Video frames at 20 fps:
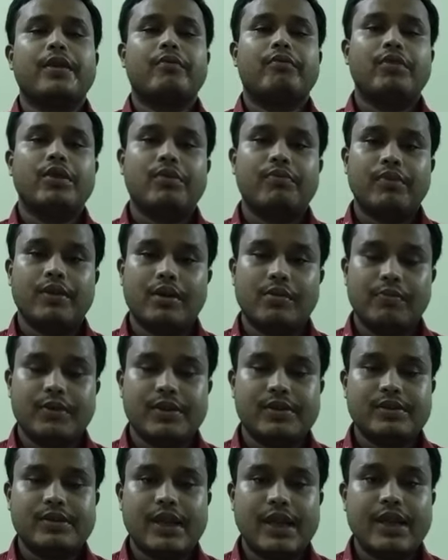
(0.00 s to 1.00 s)
we will
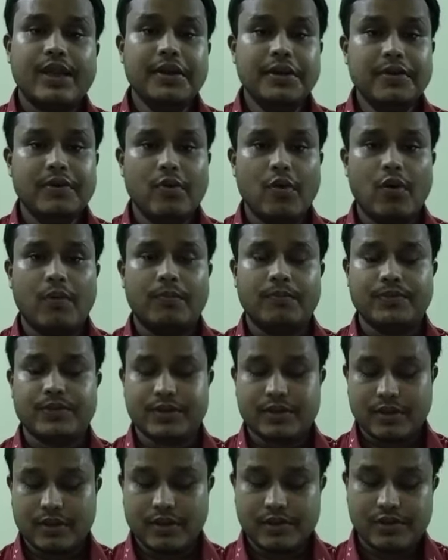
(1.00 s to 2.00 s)
be saying
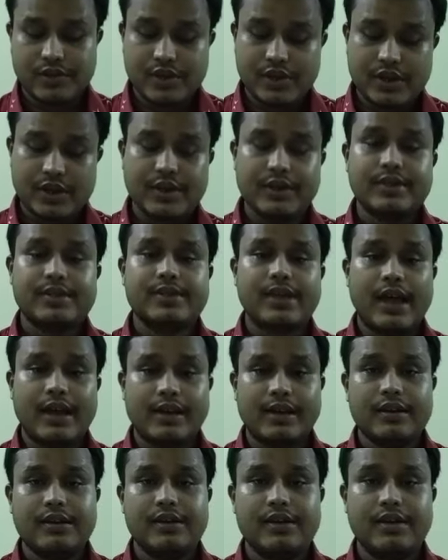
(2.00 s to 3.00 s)
gnomes. G is
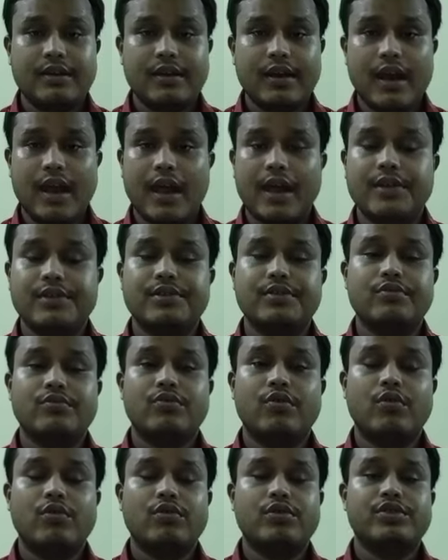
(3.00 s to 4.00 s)
silent here, as you
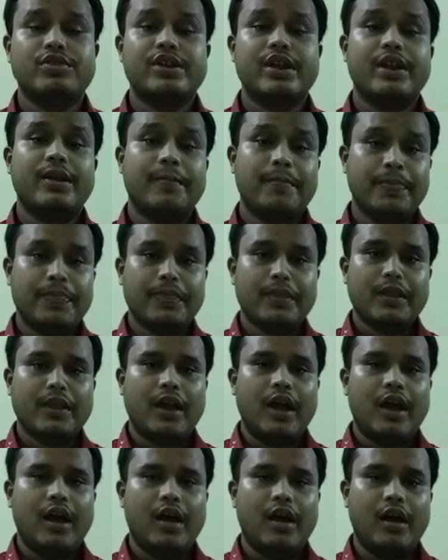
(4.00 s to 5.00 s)
don't say
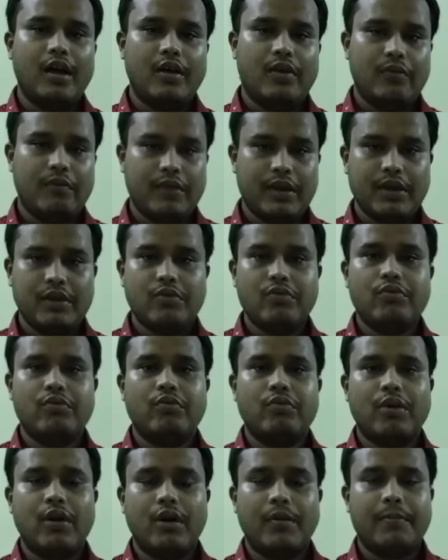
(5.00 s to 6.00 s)
when
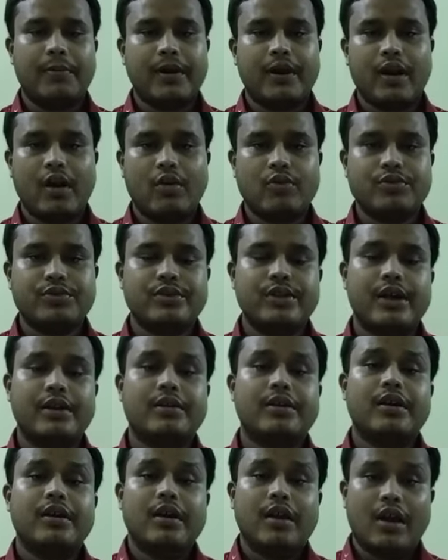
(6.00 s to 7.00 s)
you pronounce
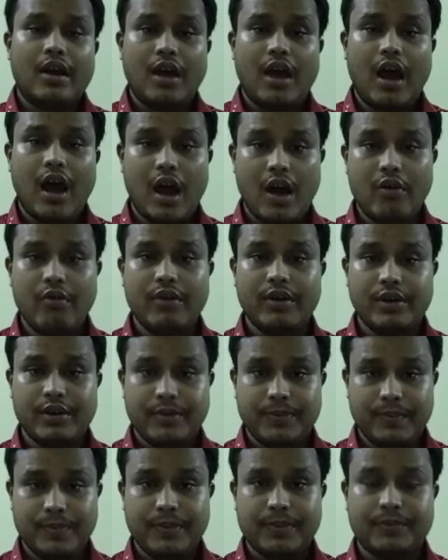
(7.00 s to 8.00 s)
that
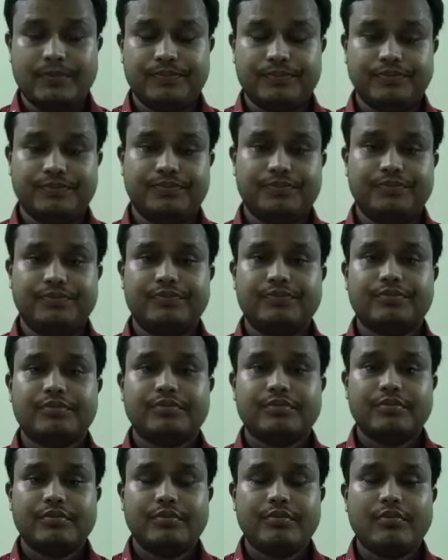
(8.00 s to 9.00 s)
our,
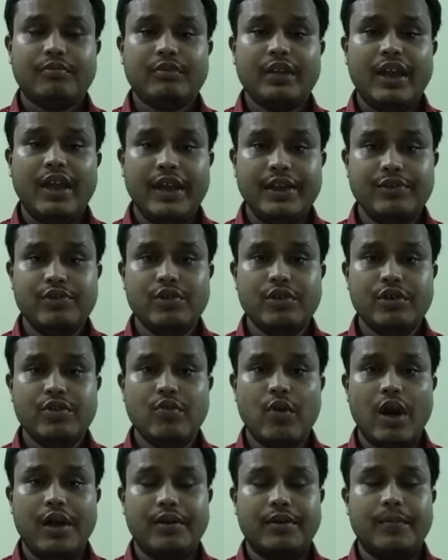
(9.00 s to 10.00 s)

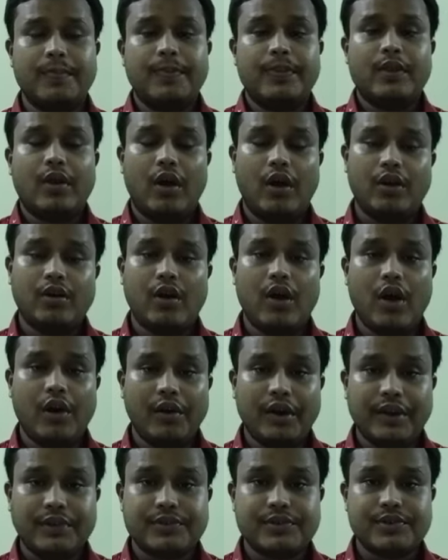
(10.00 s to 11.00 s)
H-O-U-R, or
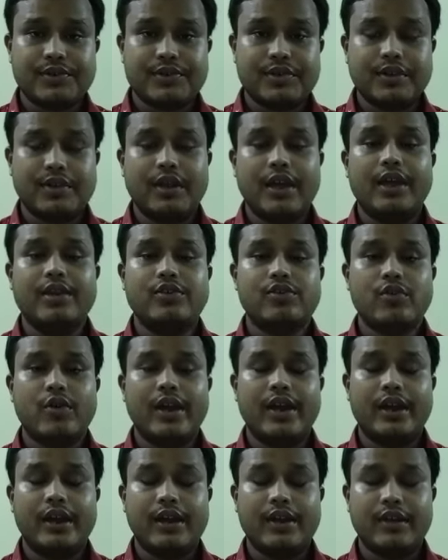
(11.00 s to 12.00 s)
honest,
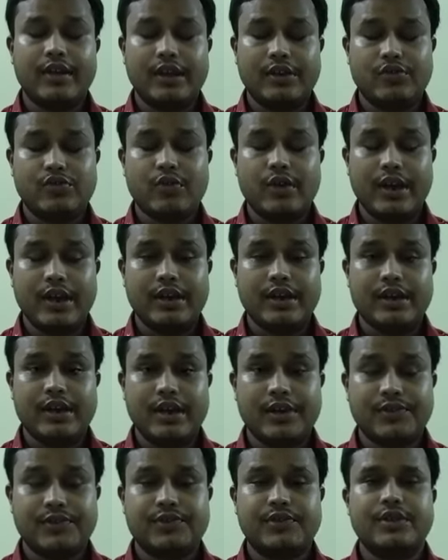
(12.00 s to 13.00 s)

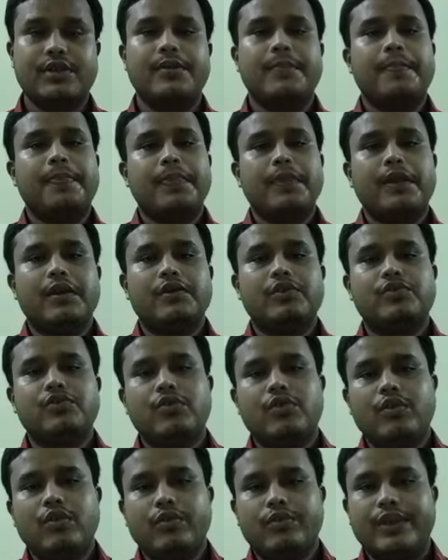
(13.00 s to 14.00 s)
H-O-N-E-S-T.
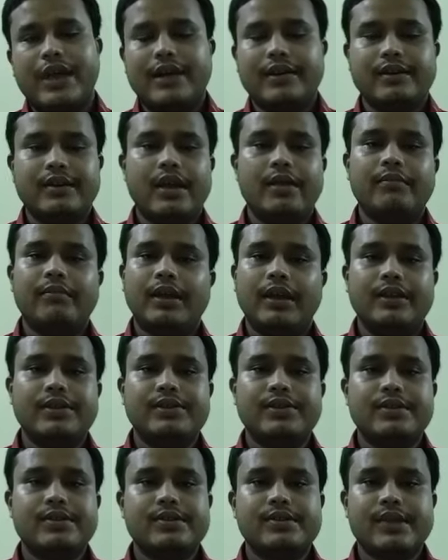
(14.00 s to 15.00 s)
So that time
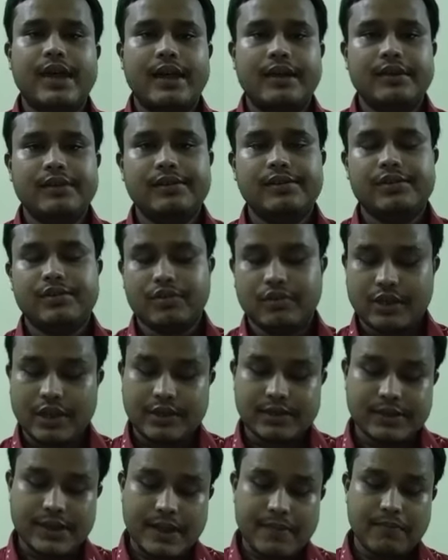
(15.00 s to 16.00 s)
H is silent, so
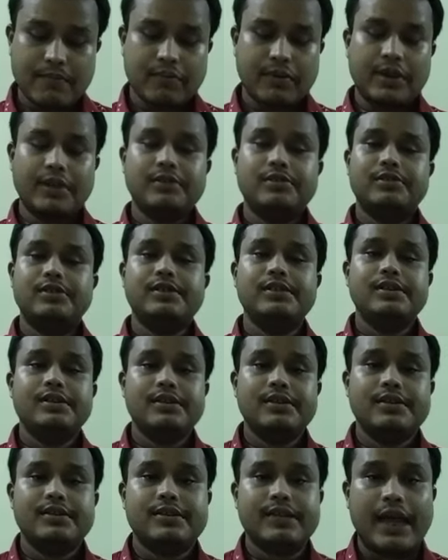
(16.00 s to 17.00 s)
the same way
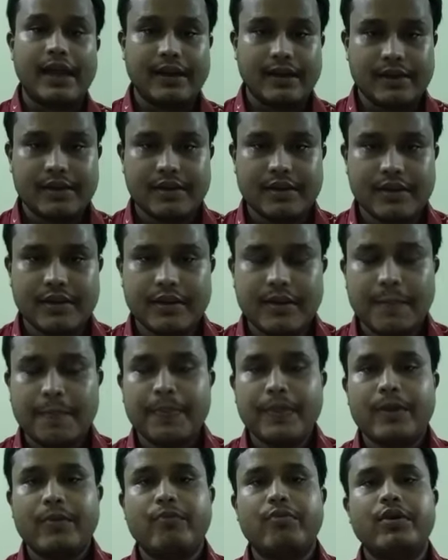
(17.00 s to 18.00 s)
G is silent here,
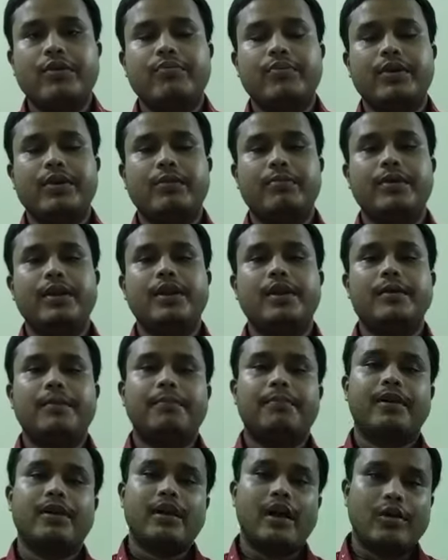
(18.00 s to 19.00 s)
we will
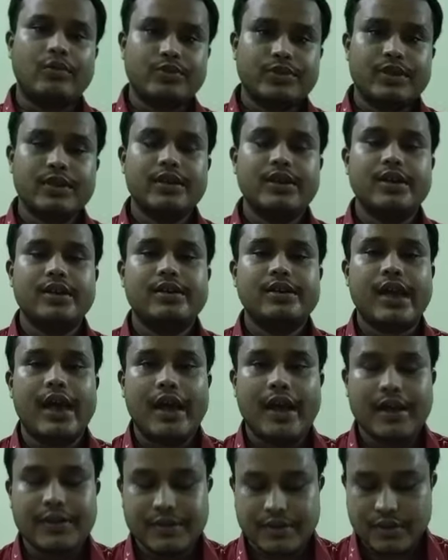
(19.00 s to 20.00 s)
be pronouncing it
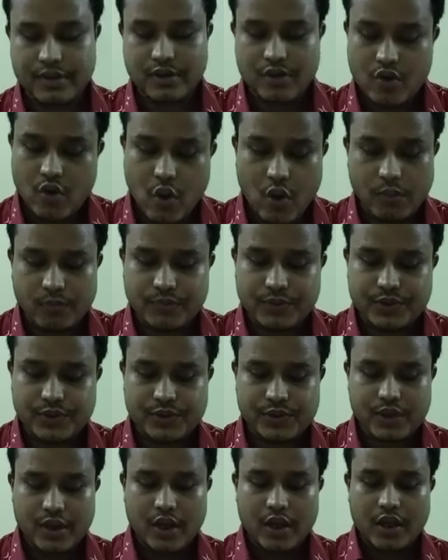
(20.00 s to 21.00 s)
as
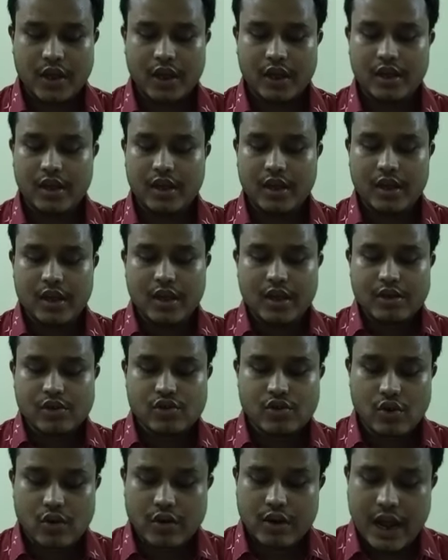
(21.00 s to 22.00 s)
gnomes. Okay,
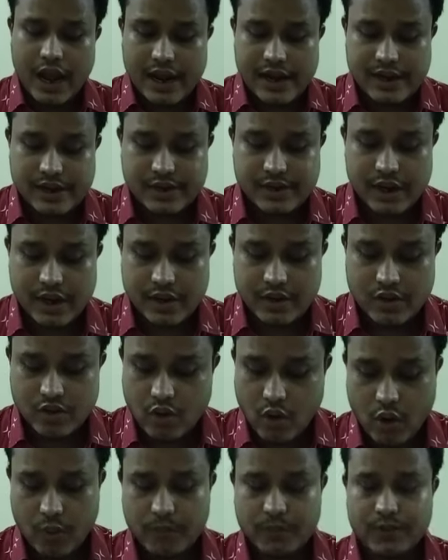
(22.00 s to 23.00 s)
so knights and
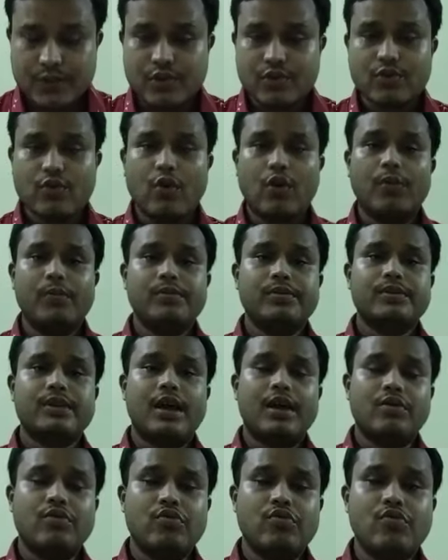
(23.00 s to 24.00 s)
gnomes. Gnomes
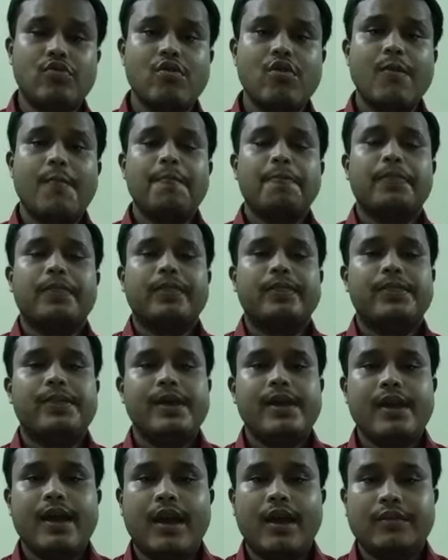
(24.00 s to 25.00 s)
are who?
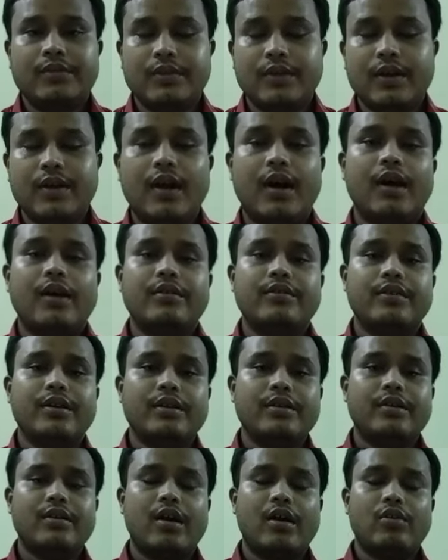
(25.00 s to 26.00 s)
They are the
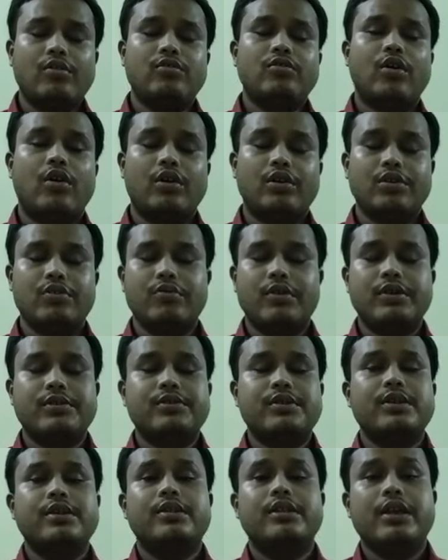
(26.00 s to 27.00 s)
underground, or you can
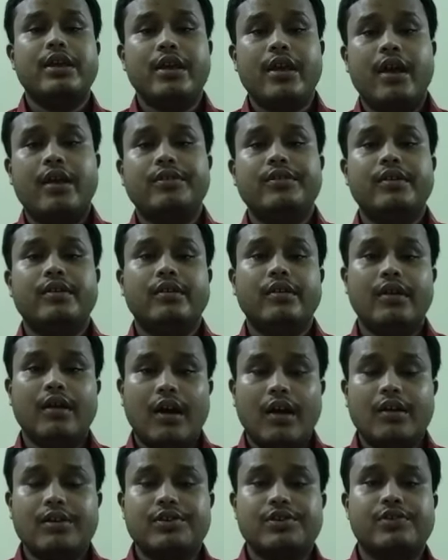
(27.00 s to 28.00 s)
say they are the
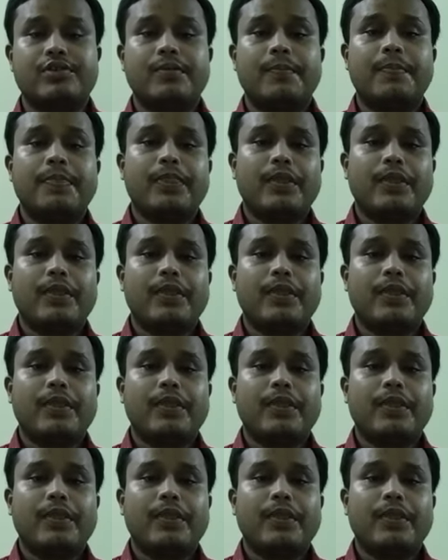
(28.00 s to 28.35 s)
guards,